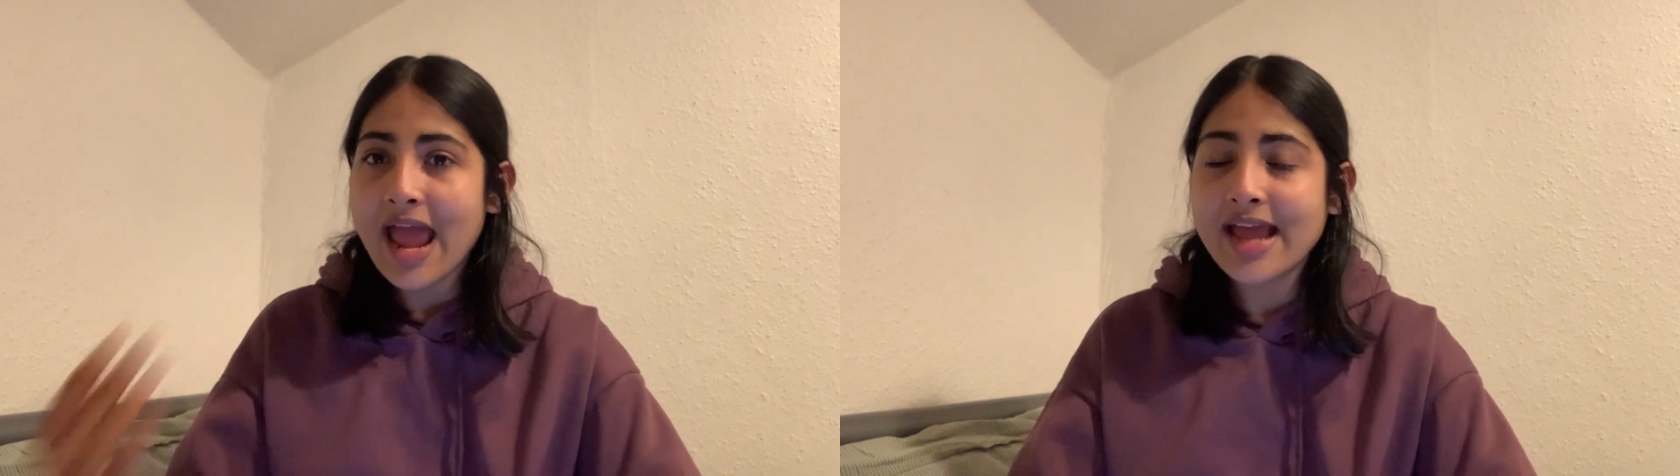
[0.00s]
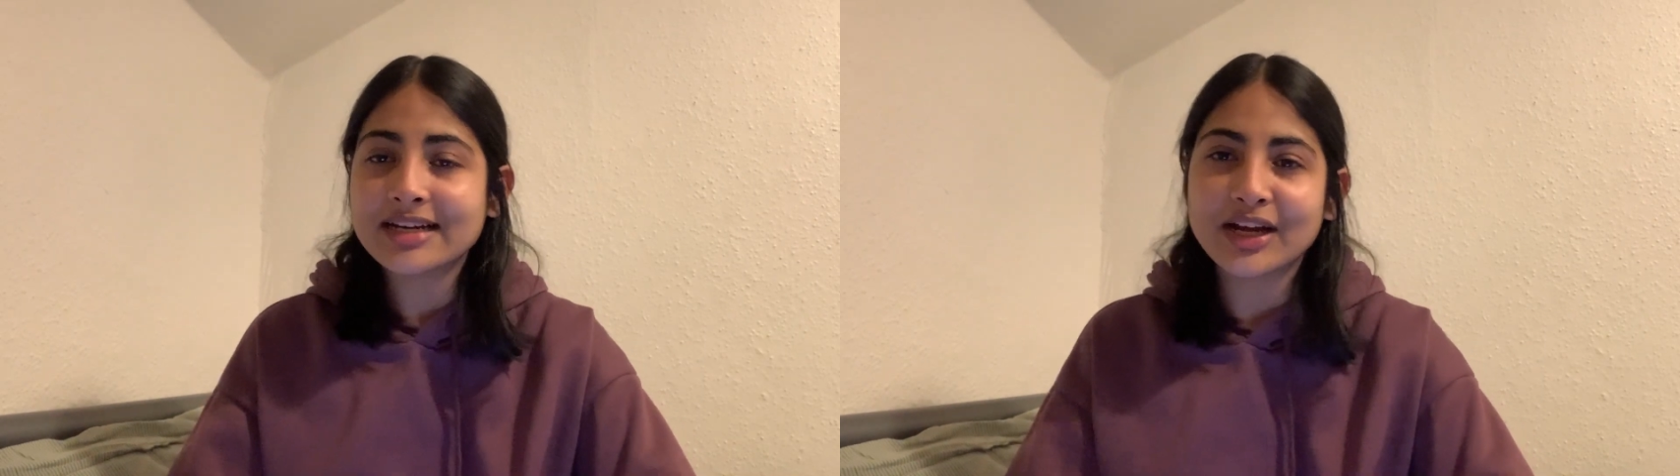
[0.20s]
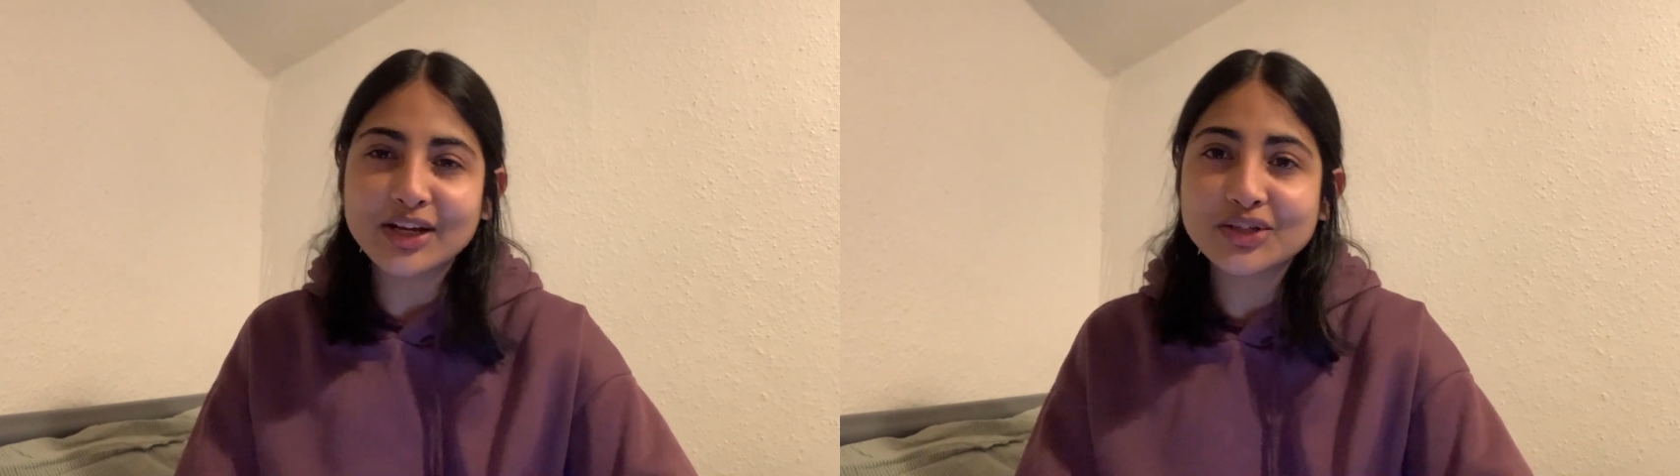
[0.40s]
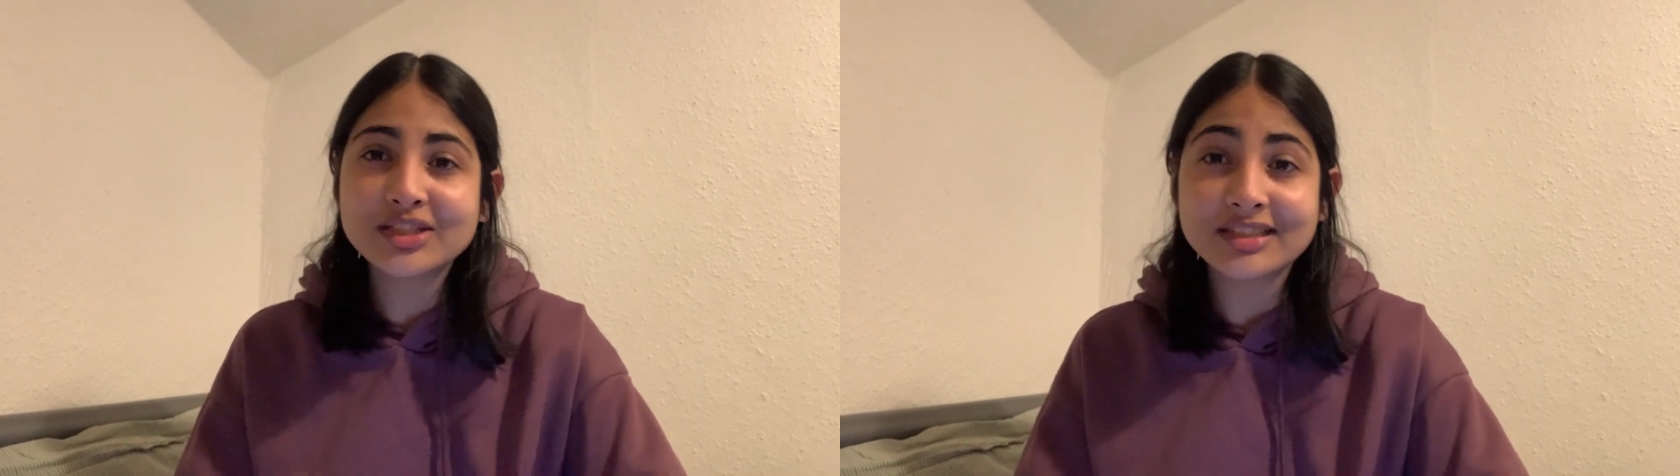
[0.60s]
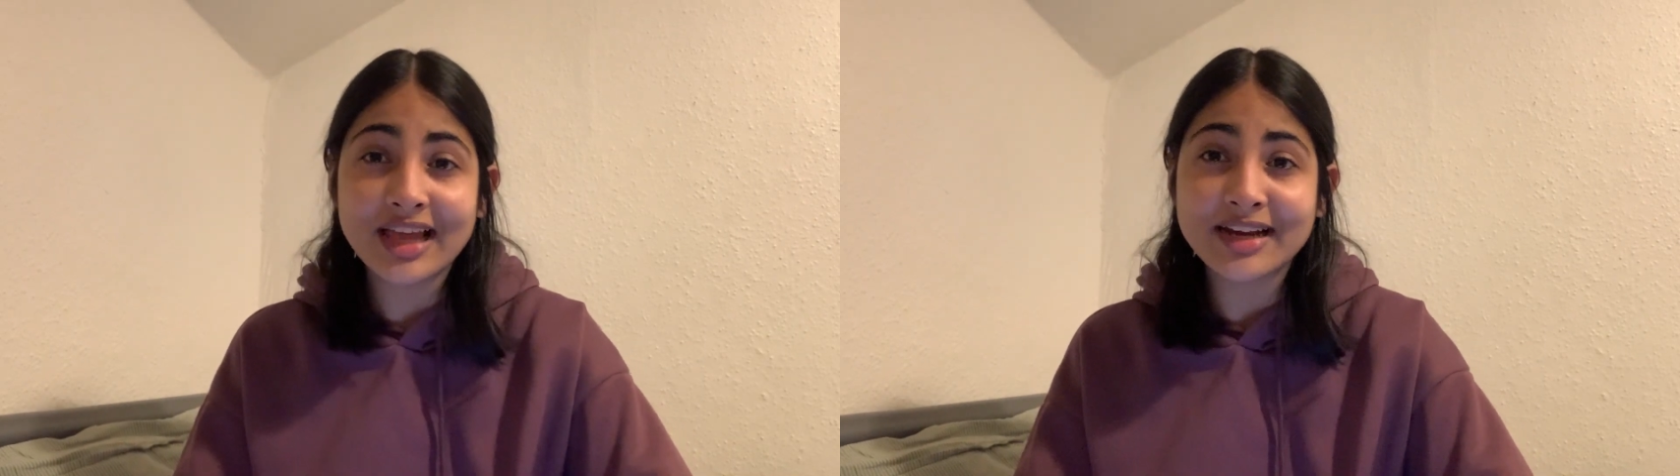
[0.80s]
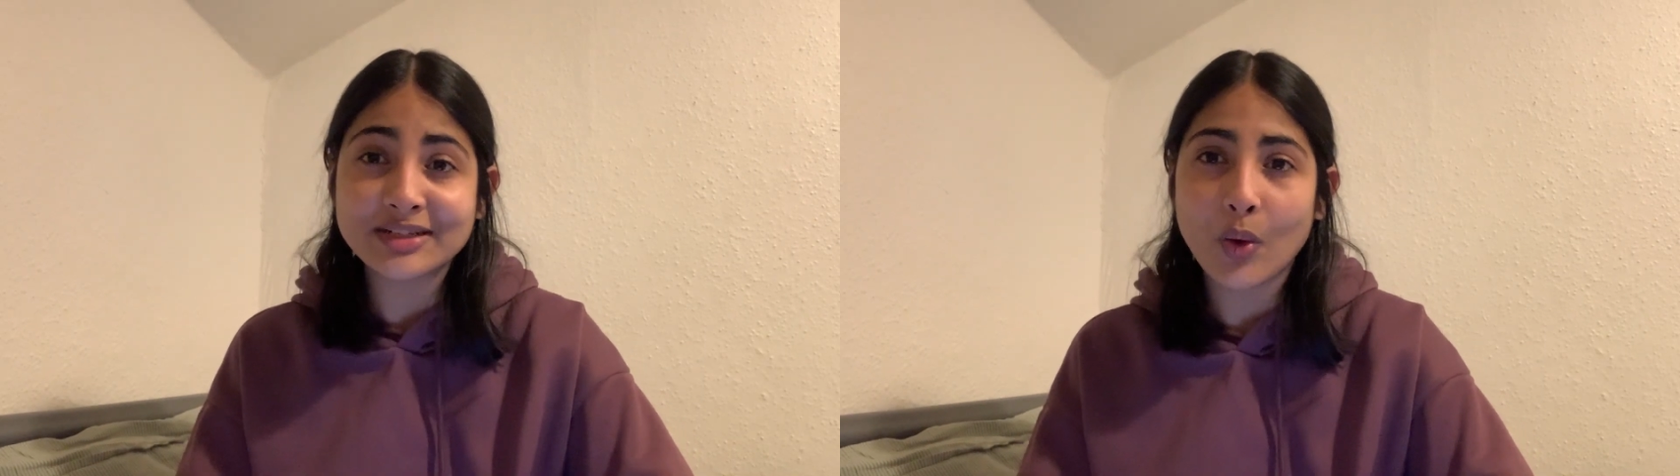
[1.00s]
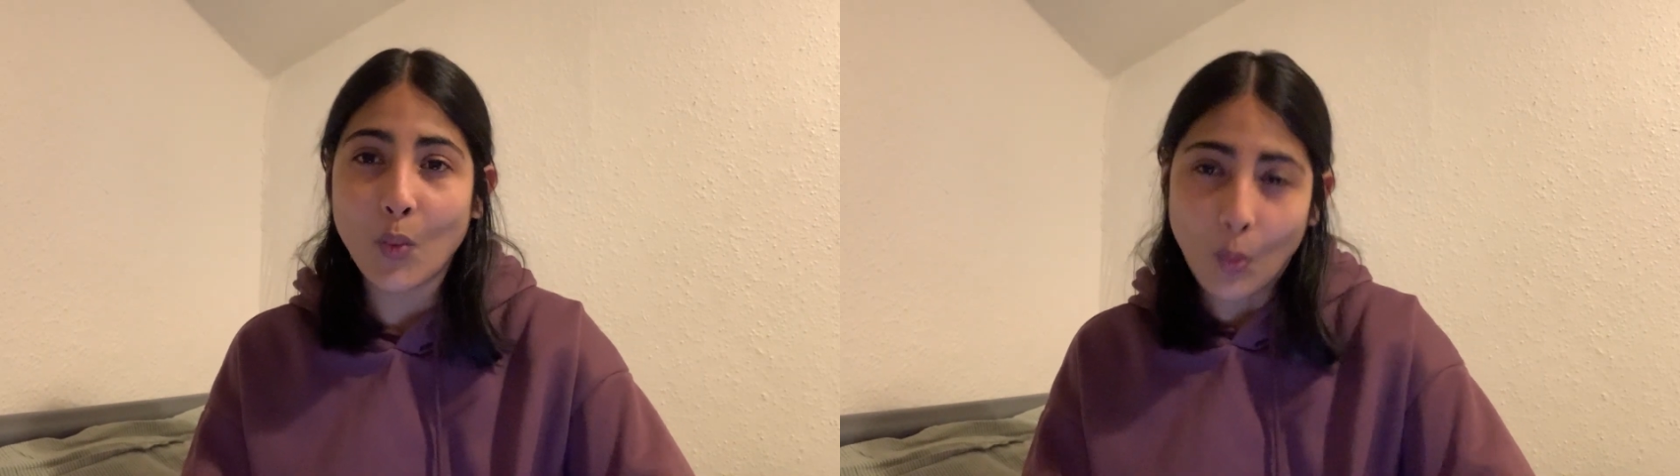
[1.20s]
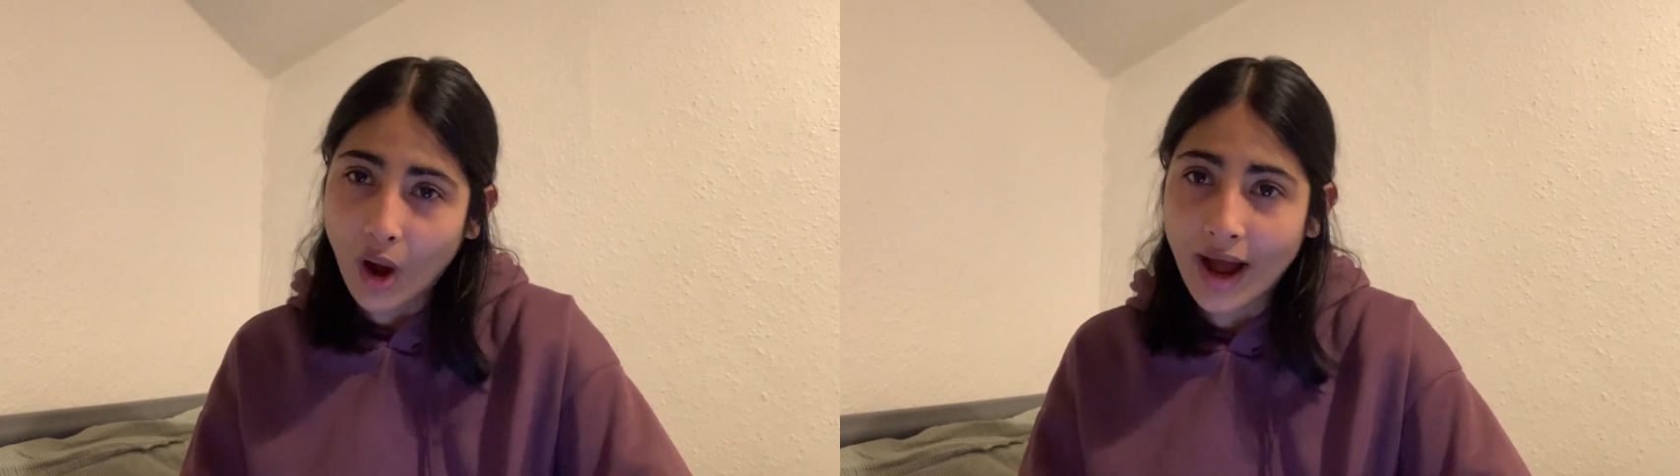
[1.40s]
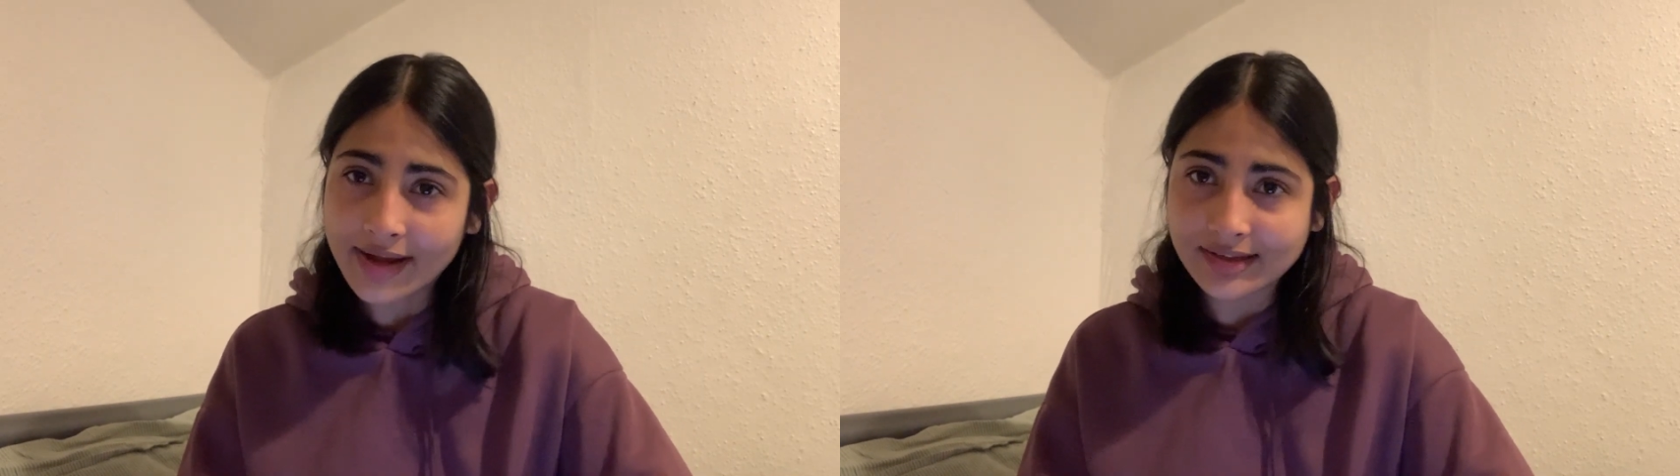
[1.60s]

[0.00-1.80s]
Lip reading: And I understand why